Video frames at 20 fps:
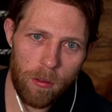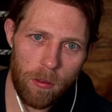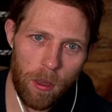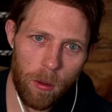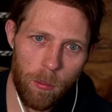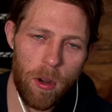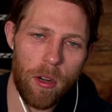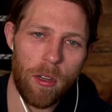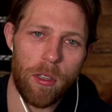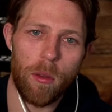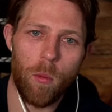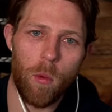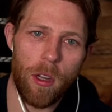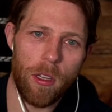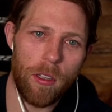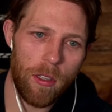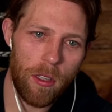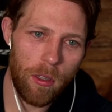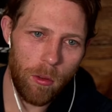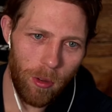a person
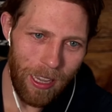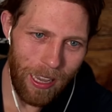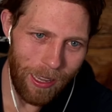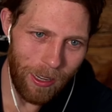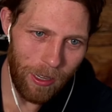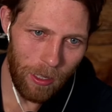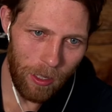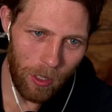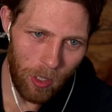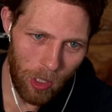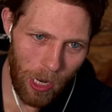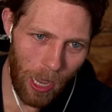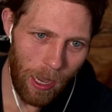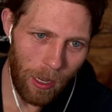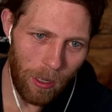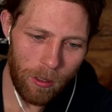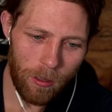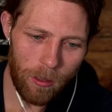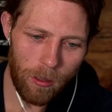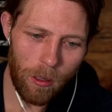wants to get
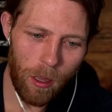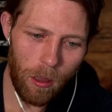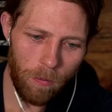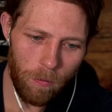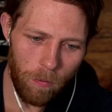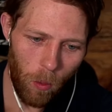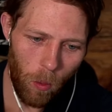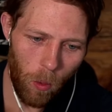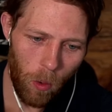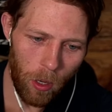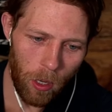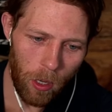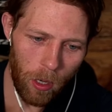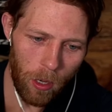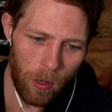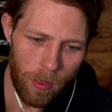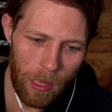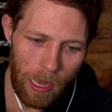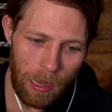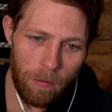checked
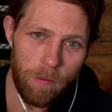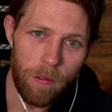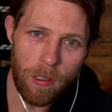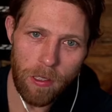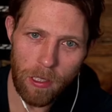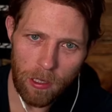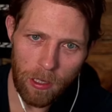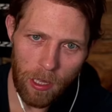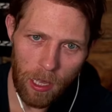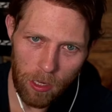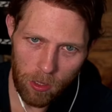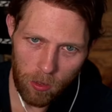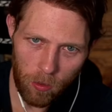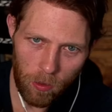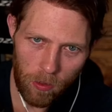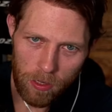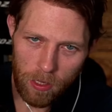for that physiological,